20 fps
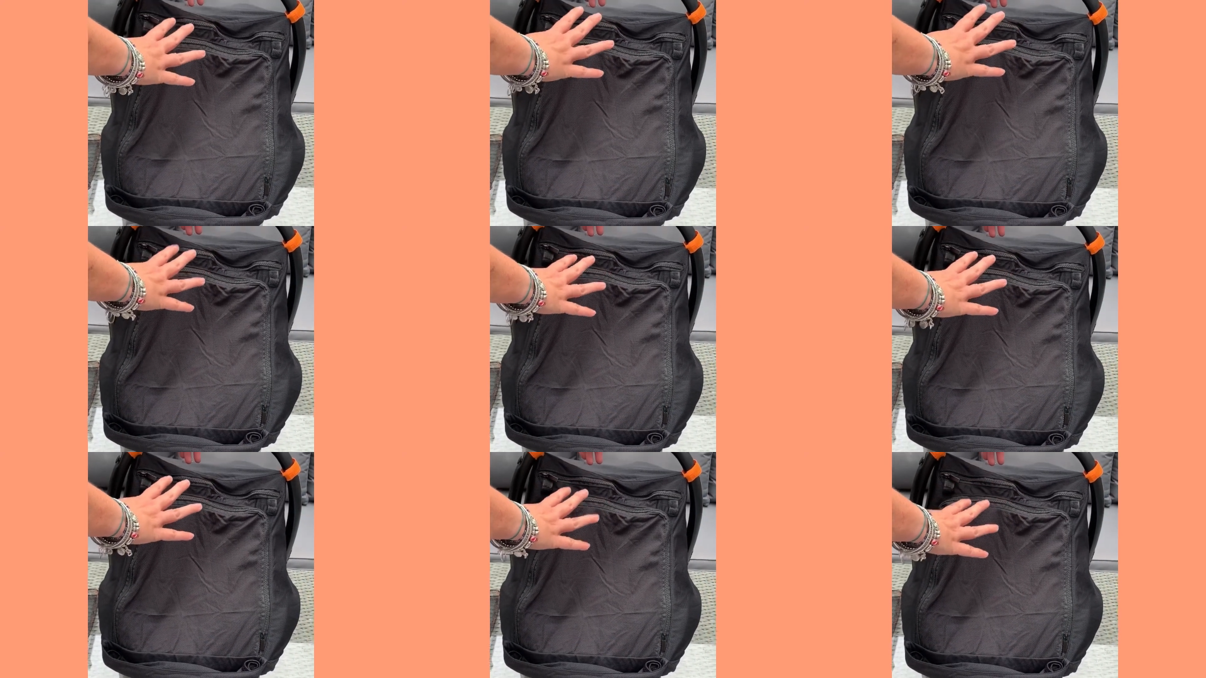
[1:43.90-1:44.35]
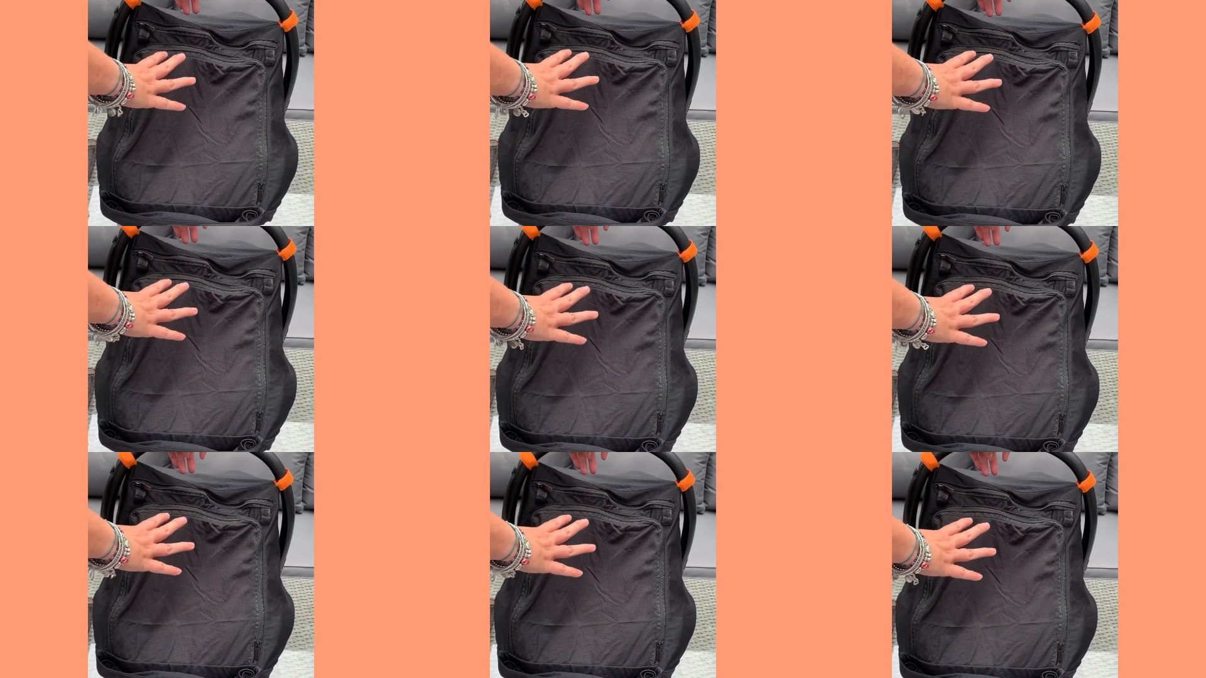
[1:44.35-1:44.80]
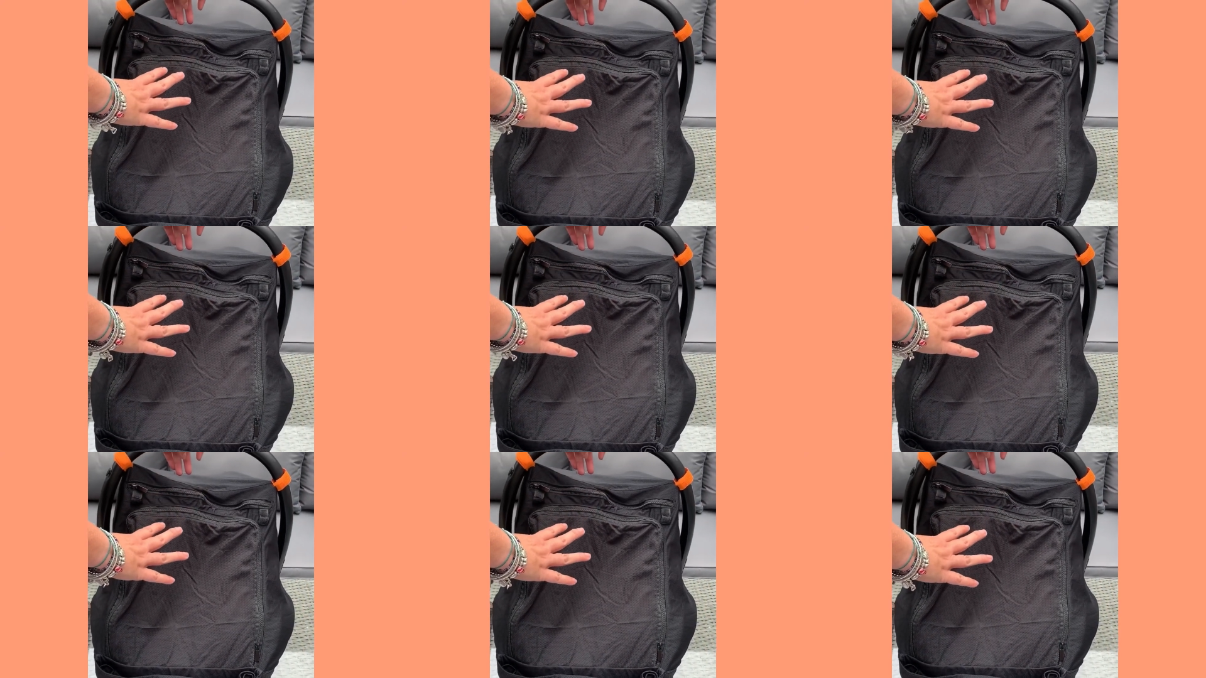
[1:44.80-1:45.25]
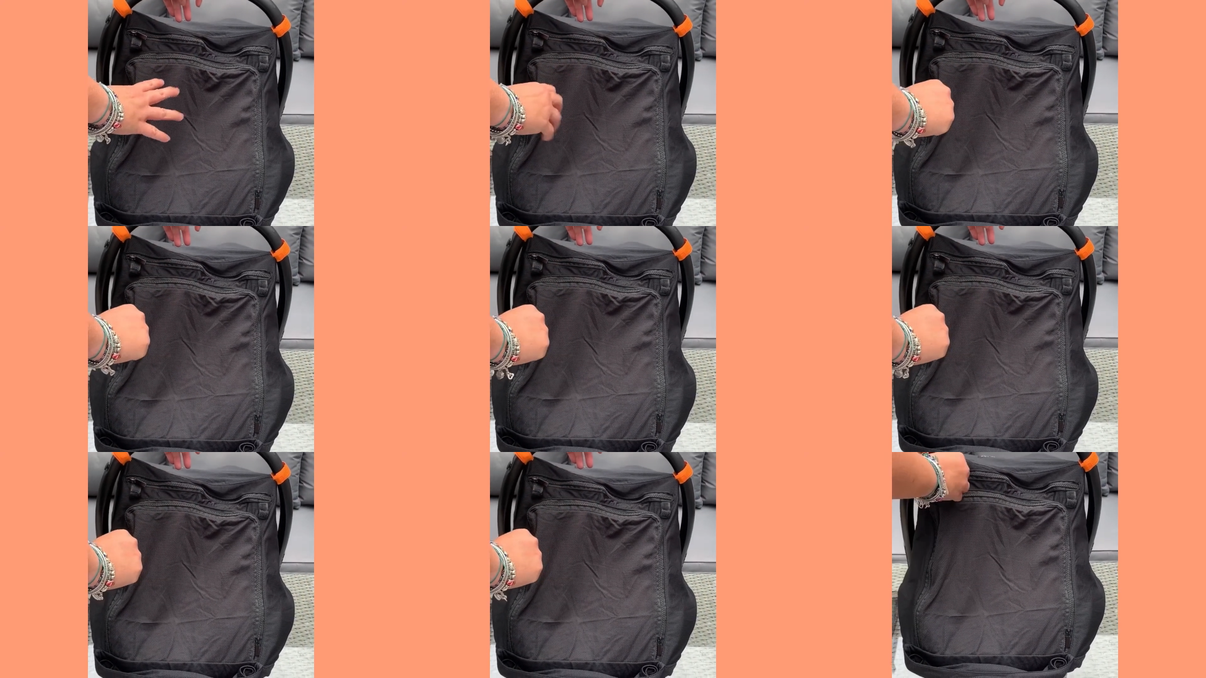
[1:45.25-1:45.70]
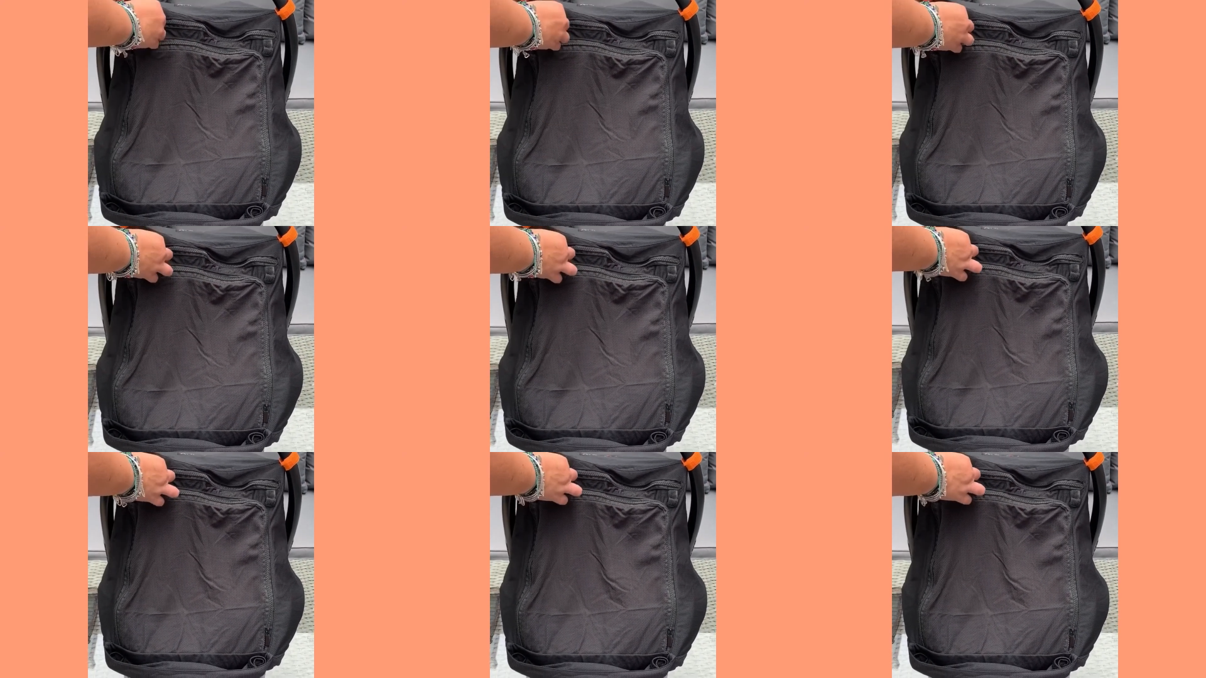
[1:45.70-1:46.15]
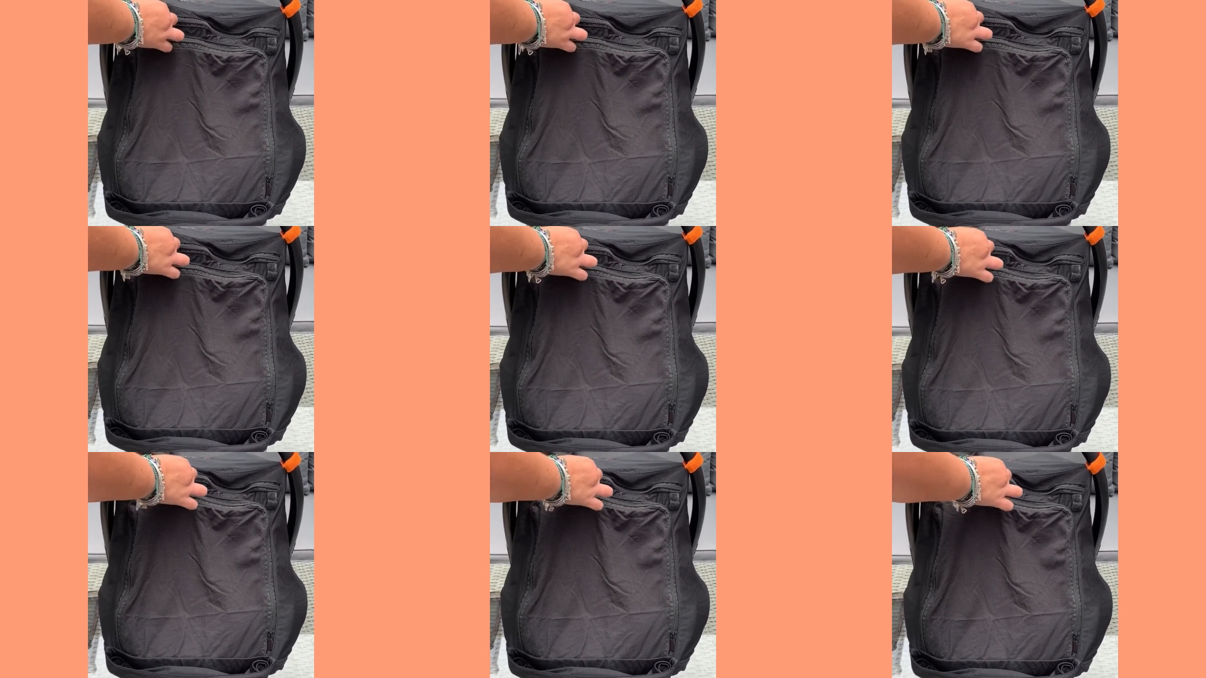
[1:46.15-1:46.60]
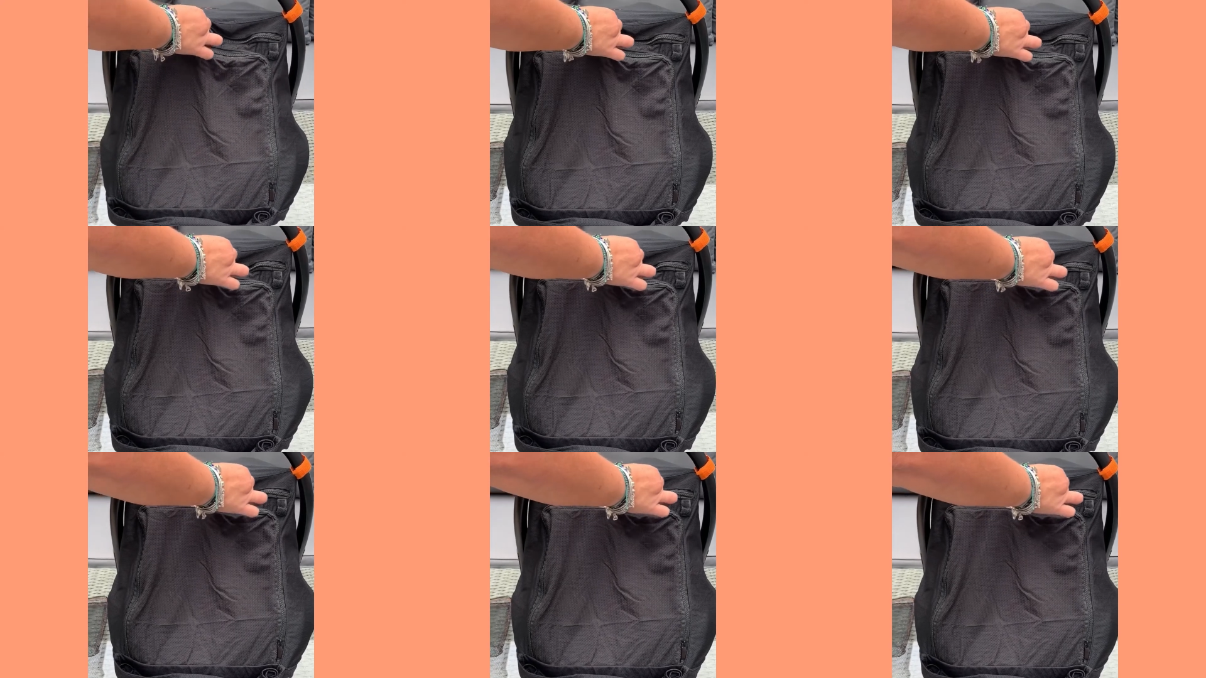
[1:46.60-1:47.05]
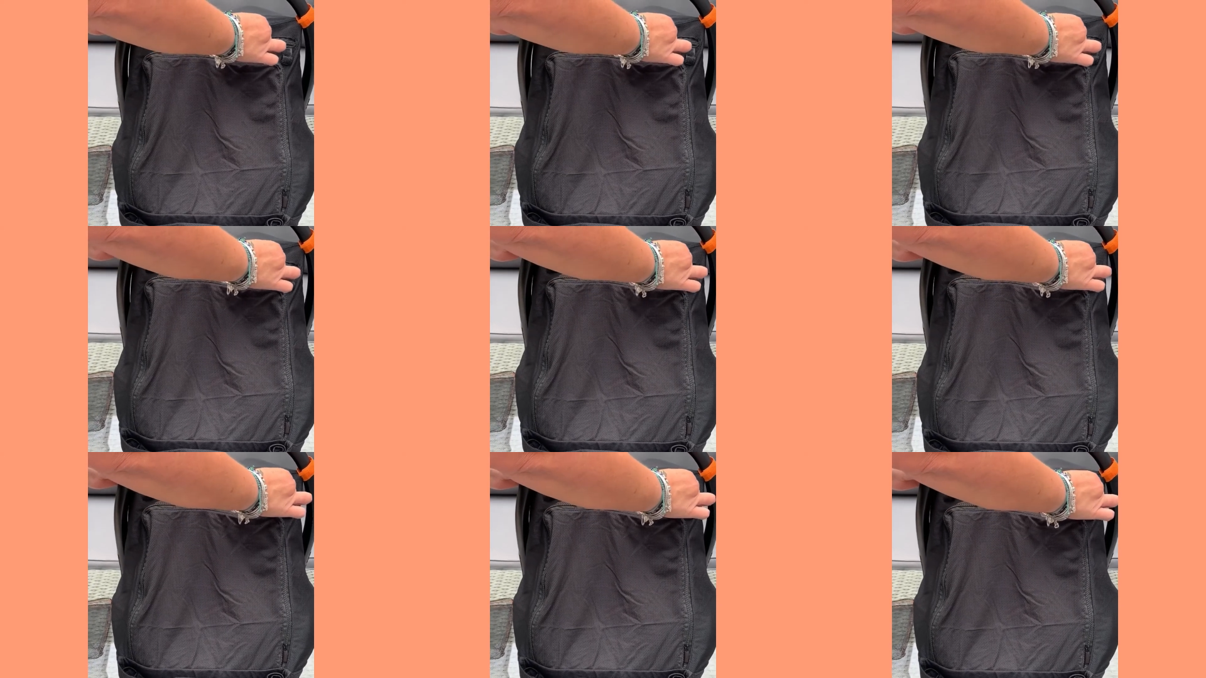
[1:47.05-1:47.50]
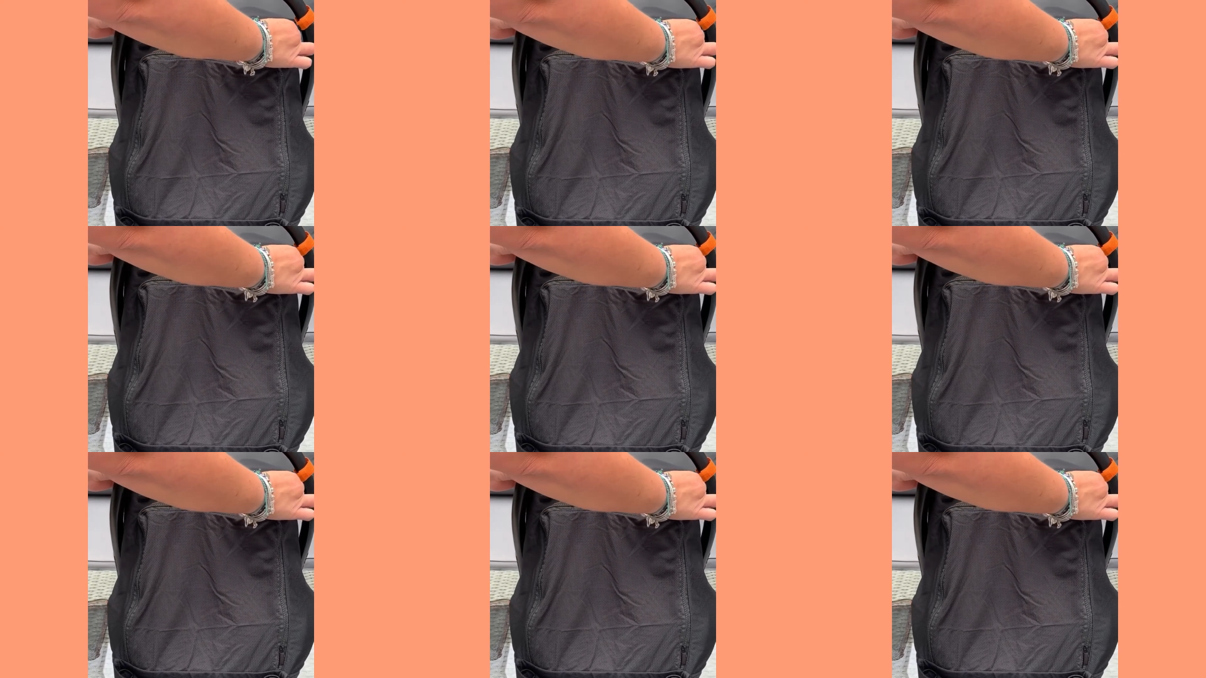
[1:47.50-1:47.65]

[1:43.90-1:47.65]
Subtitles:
Nobody's mouth can be seen.